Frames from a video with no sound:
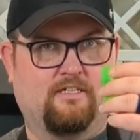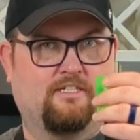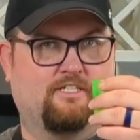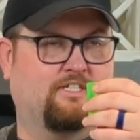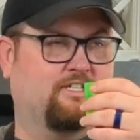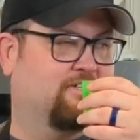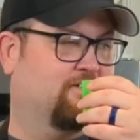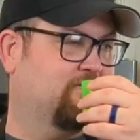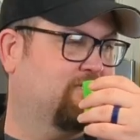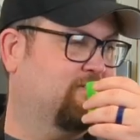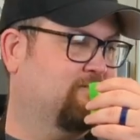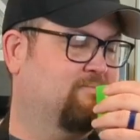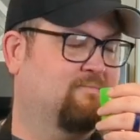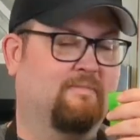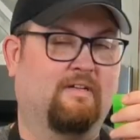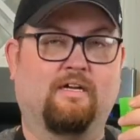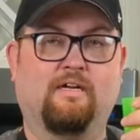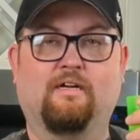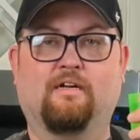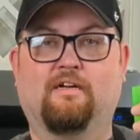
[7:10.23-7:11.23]
Cheers.
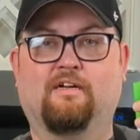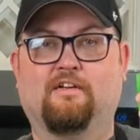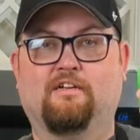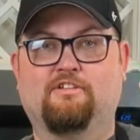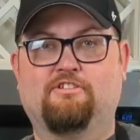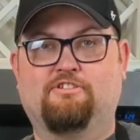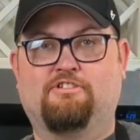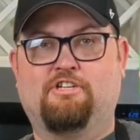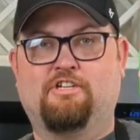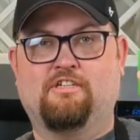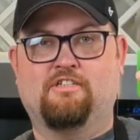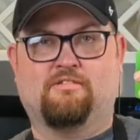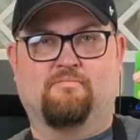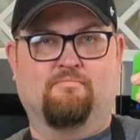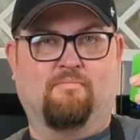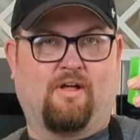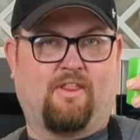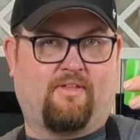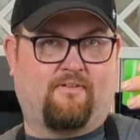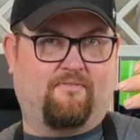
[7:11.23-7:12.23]
Cheers,
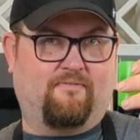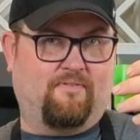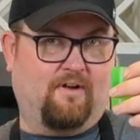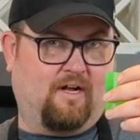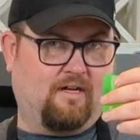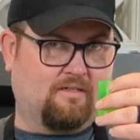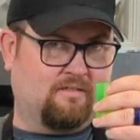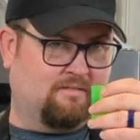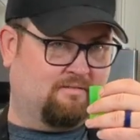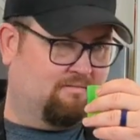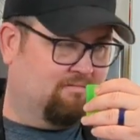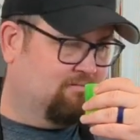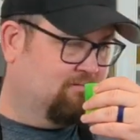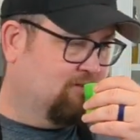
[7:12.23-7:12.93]
motherfucker!